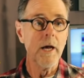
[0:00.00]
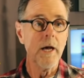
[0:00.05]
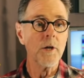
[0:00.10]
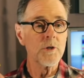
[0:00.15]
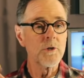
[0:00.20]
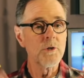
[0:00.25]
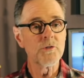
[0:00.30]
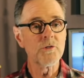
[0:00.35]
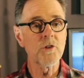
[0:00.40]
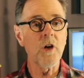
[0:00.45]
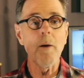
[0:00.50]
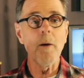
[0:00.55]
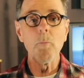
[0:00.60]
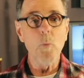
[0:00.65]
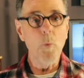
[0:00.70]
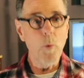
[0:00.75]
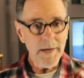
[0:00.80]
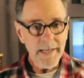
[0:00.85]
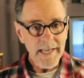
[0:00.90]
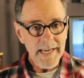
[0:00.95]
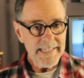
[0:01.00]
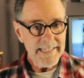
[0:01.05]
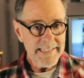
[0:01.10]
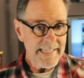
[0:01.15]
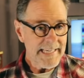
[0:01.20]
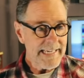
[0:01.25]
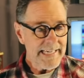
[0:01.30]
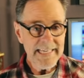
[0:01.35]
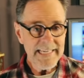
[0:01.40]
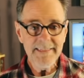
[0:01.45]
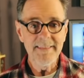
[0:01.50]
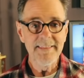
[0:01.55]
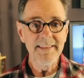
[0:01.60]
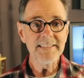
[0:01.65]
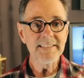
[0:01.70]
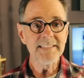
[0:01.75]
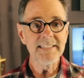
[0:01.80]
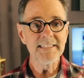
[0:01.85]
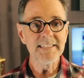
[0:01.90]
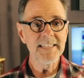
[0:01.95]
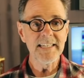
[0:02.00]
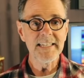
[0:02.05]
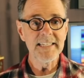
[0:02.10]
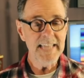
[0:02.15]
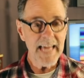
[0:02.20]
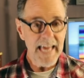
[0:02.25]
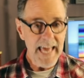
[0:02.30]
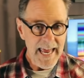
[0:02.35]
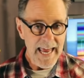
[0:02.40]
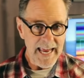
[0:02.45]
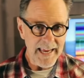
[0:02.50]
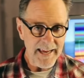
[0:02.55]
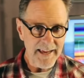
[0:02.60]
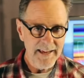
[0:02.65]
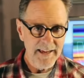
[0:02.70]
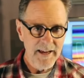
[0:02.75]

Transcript: to Psalm 118, This is the Day.